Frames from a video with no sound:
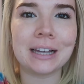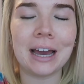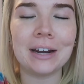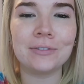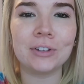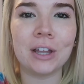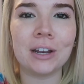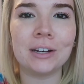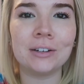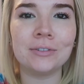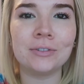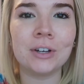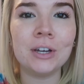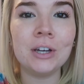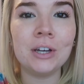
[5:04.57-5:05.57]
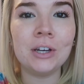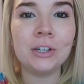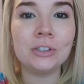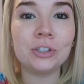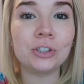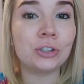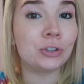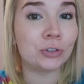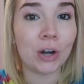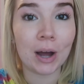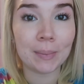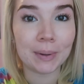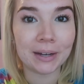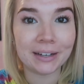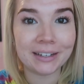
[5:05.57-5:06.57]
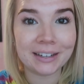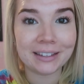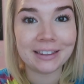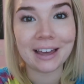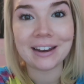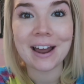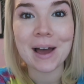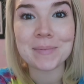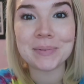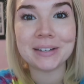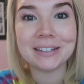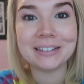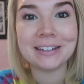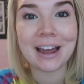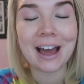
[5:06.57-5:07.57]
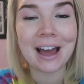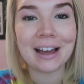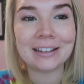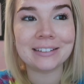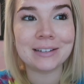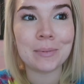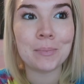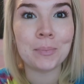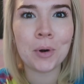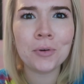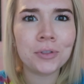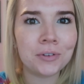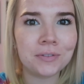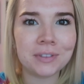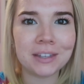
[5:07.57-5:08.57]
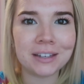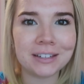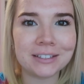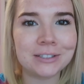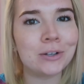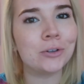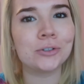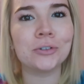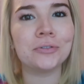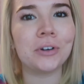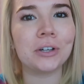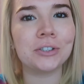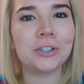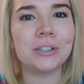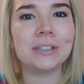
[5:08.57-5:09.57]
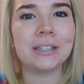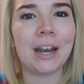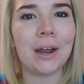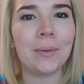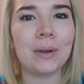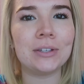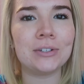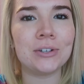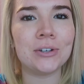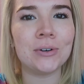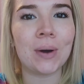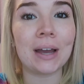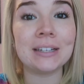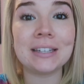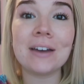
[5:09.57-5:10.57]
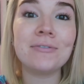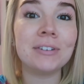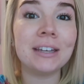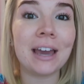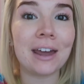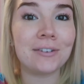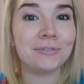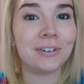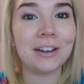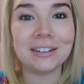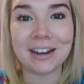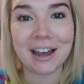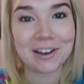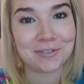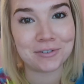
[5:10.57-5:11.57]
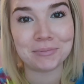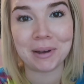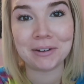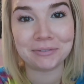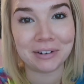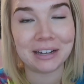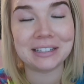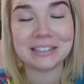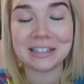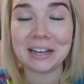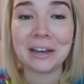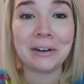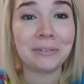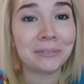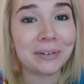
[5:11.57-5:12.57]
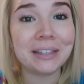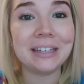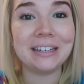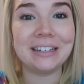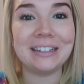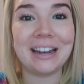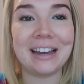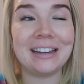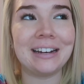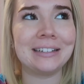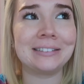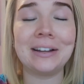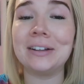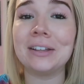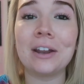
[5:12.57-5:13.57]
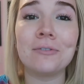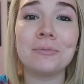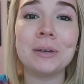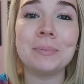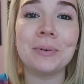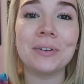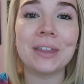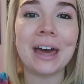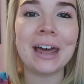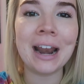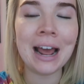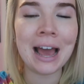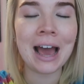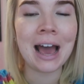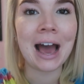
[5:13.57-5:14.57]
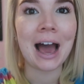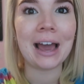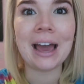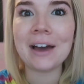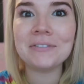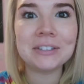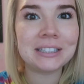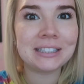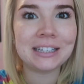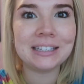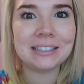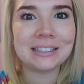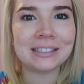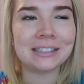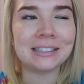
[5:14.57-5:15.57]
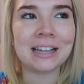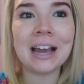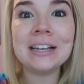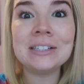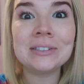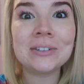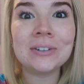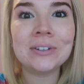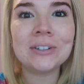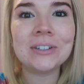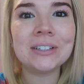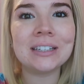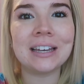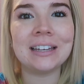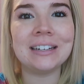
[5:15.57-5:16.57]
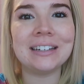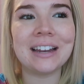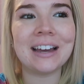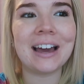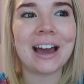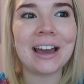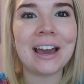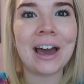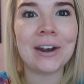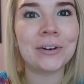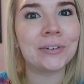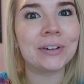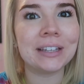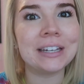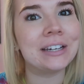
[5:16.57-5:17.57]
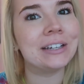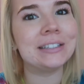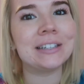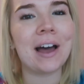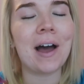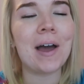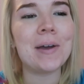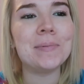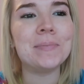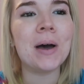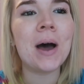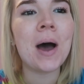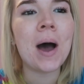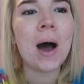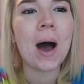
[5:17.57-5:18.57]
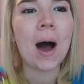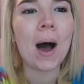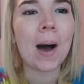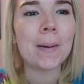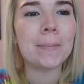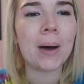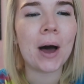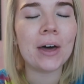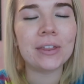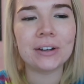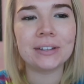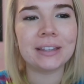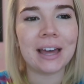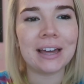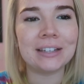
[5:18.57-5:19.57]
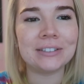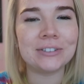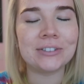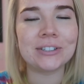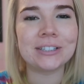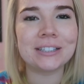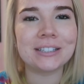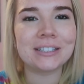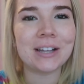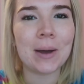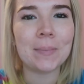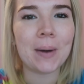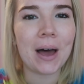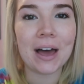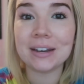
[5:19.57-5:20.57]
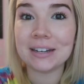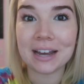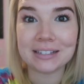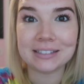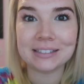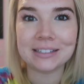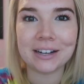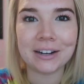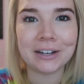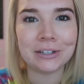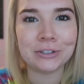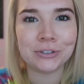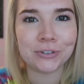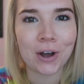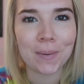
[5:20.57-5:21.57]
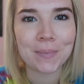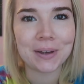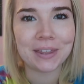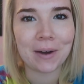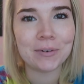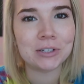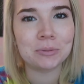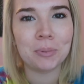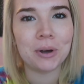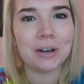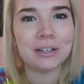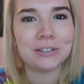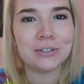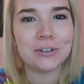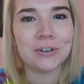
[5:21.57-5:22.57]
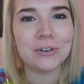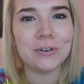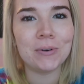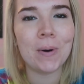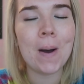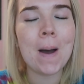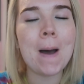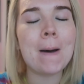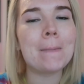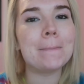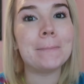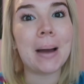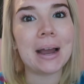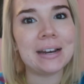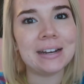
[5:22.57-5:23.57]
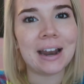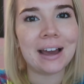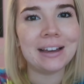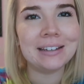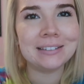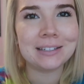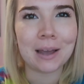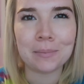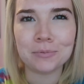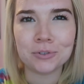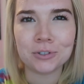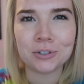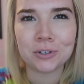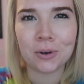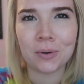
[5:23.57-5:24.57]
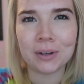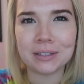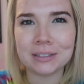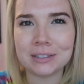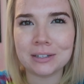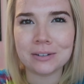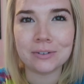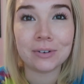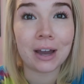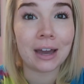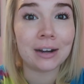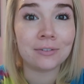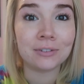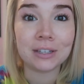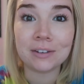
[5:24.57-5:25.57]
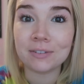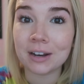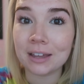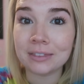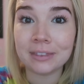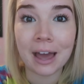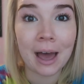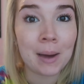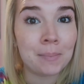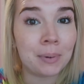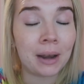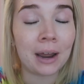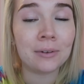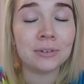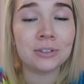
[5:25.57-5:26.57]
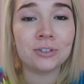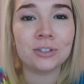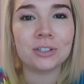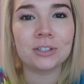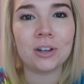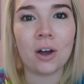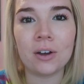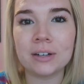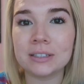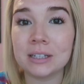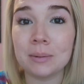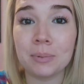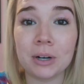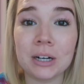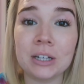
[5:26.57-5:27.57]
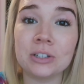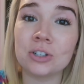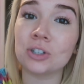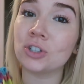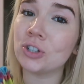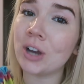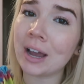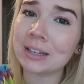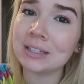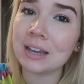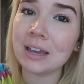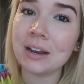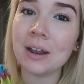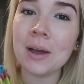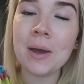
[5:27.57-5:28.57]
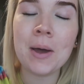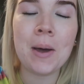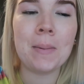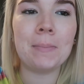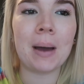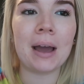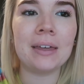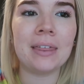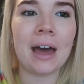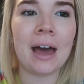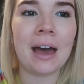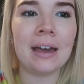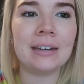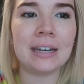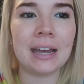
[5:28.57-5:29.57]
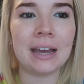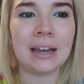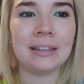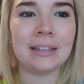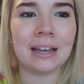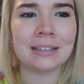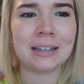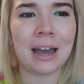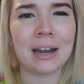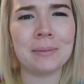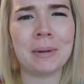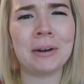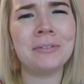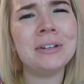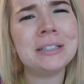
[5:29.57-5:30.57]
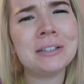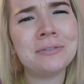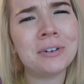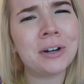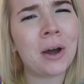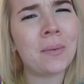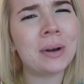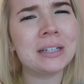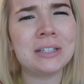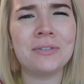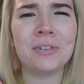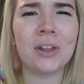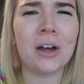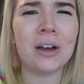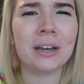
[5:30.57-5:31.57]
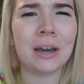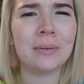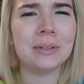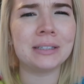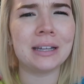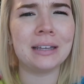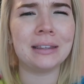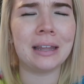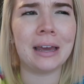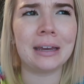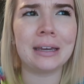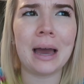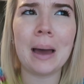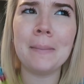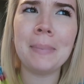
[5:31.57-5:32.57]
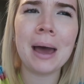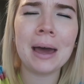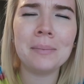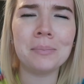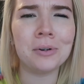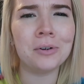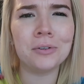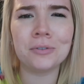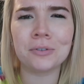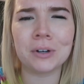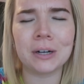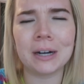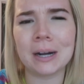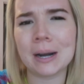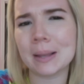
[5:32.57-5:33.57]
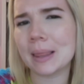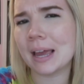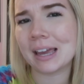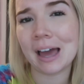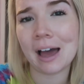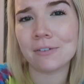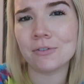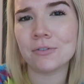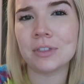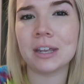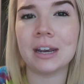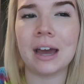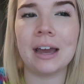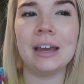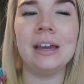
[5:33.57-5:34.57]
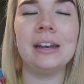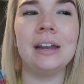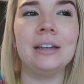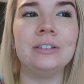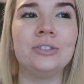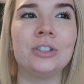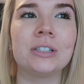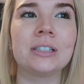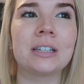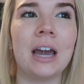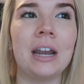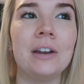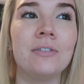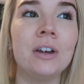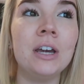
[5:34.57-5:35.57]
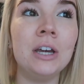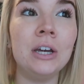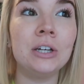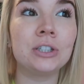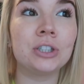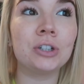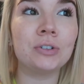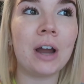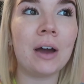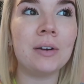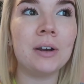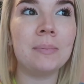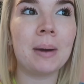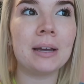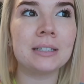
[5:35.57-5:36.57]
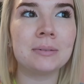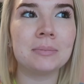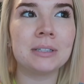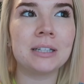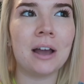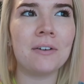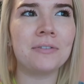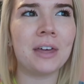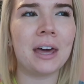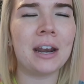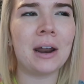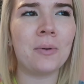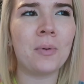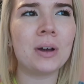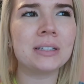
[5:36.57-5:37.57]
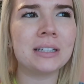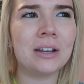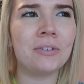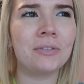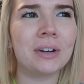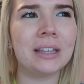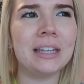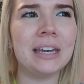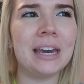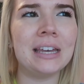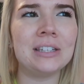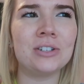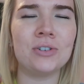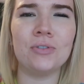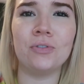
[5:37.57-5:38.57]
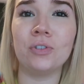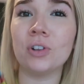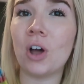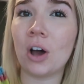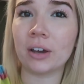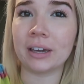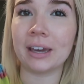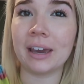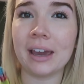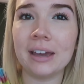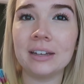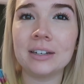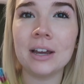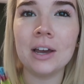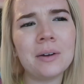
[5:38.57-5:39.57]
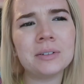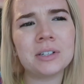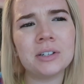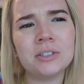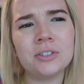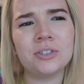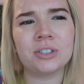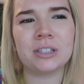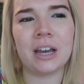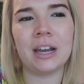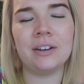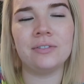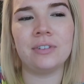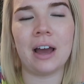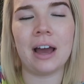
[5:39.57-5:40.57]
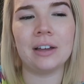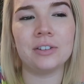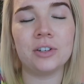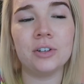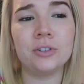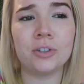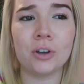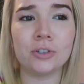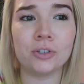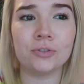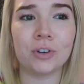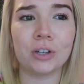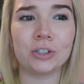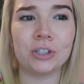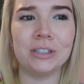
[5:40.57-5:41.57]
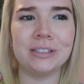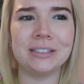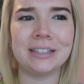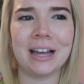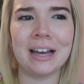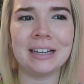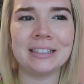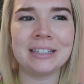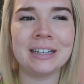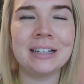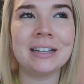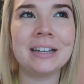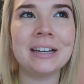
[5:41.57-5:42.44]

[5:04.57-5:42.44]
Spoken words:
kind of a lot of just drama that happened at both of the social functions that I went to. I definitely had a fun night with my friends. I had a really good night. I saw a lot of people that I haven't seen since high school, and I had a really good time, other than just some unnecessary drama that was put into my night. I'm just going to kind of leave it at that, but I was just honestly pretty distracted by that, and that's kind of my reason for not wanting to vlog. I was in like a bad mood for like half of the night and just kind of surrounded by some stuff that I wasn't really into vlogging it. I was also just kind of at two social functions that